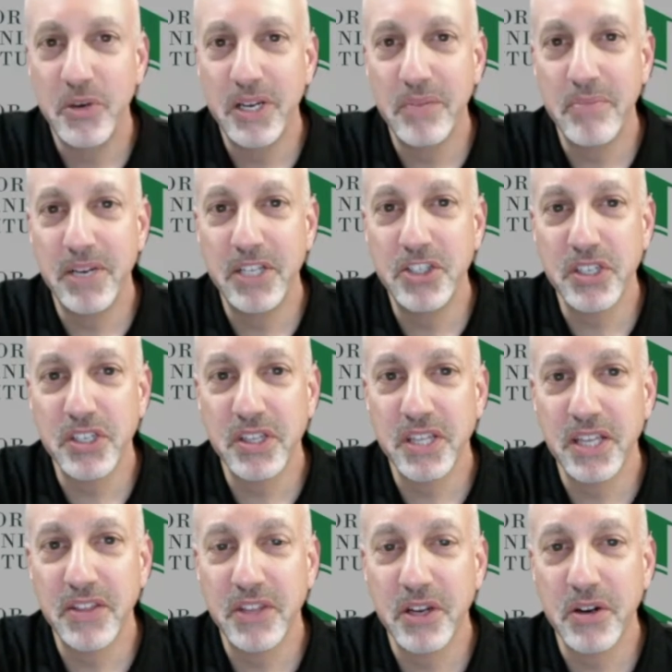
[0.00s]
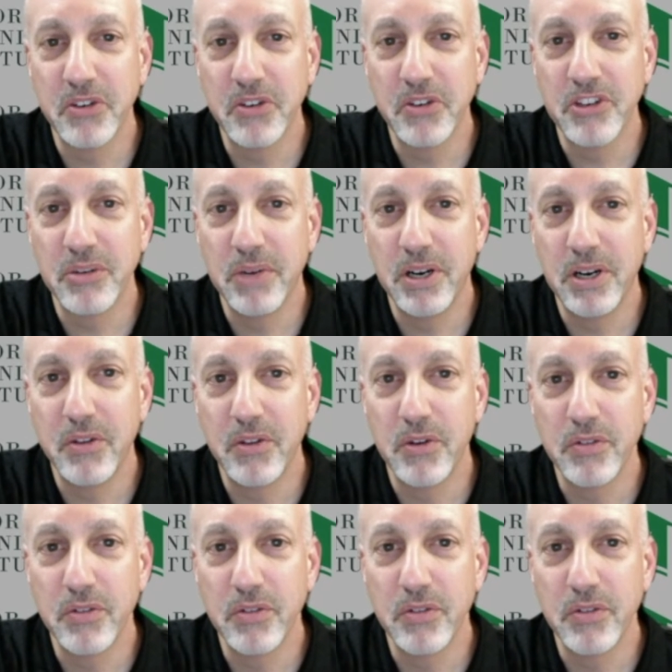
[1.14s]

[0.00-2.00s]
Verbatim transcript: mentioned that there are some other